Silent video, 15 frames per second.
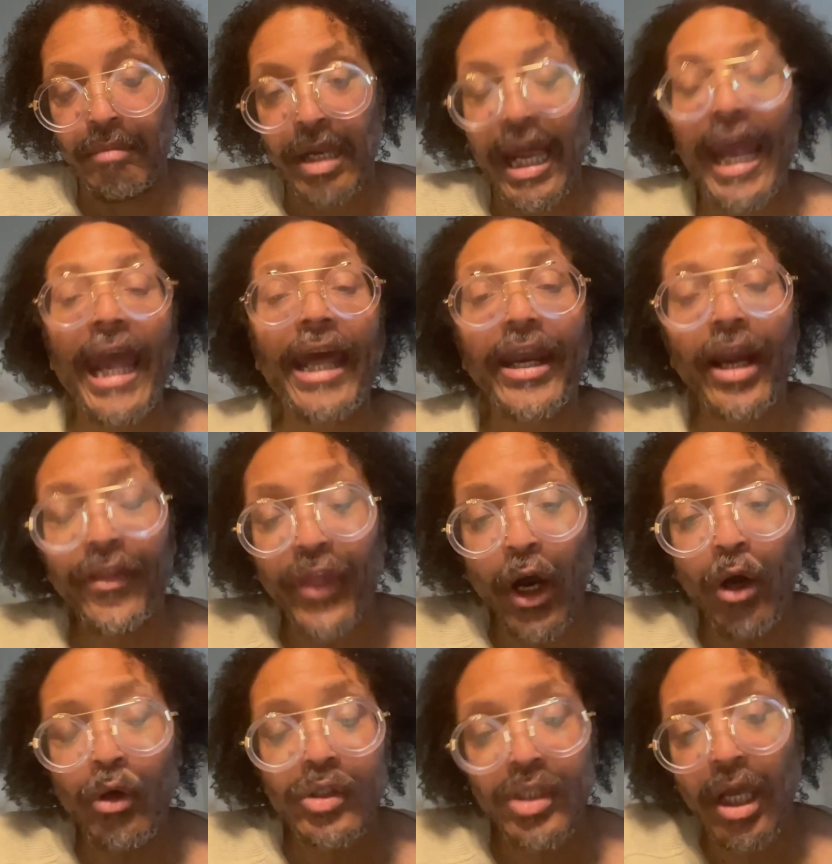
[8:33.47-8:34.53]
And
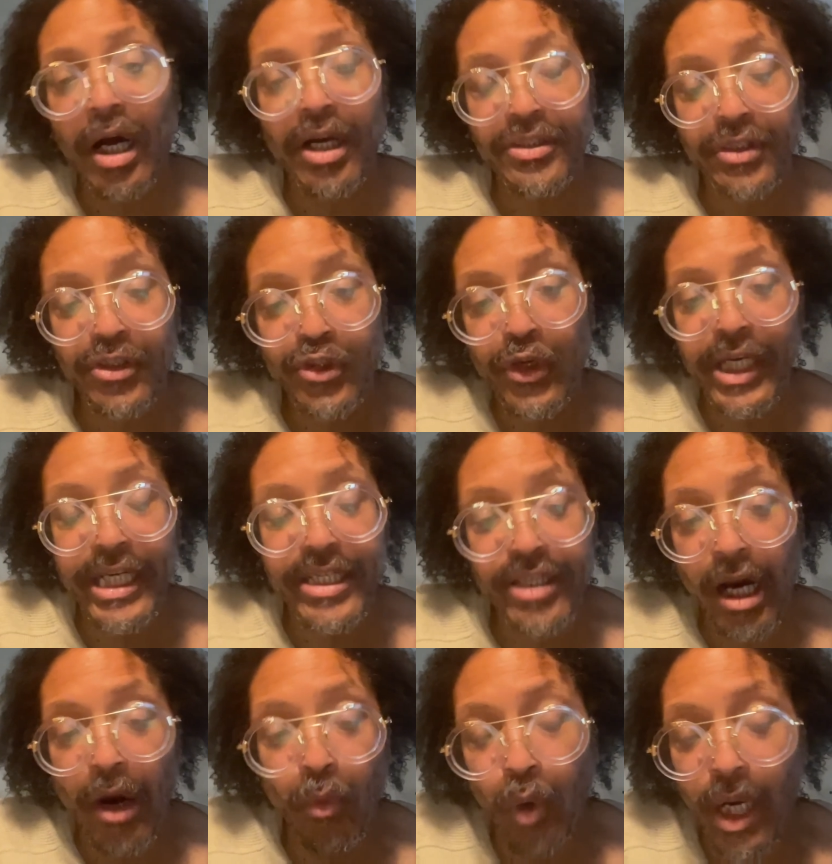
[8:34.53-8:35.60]
those laws and treaties
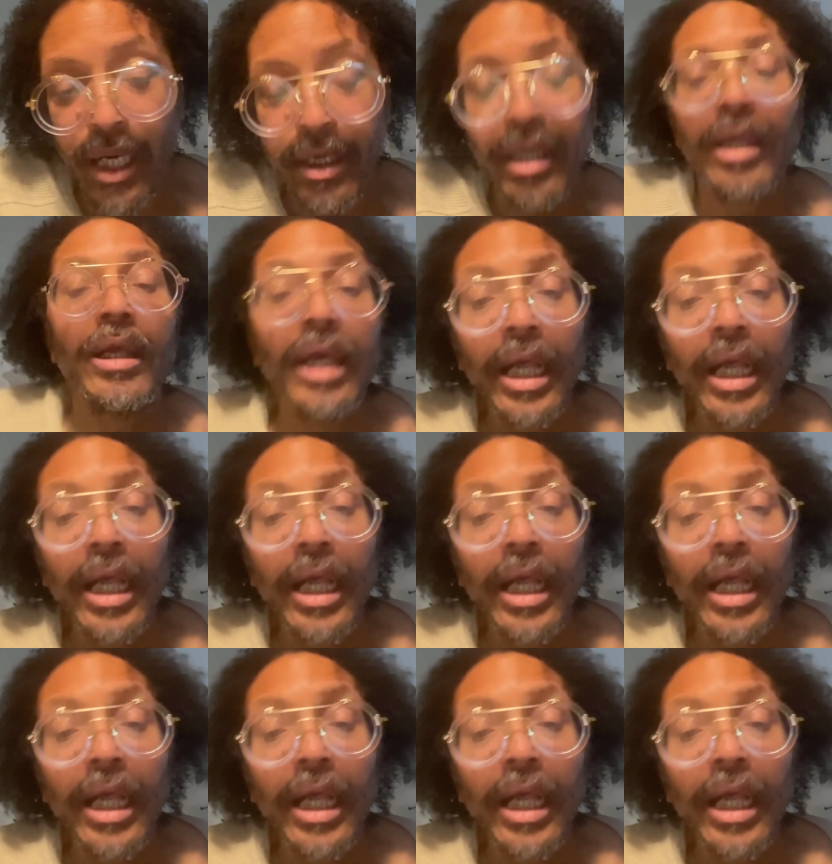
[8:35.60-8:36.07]
are what?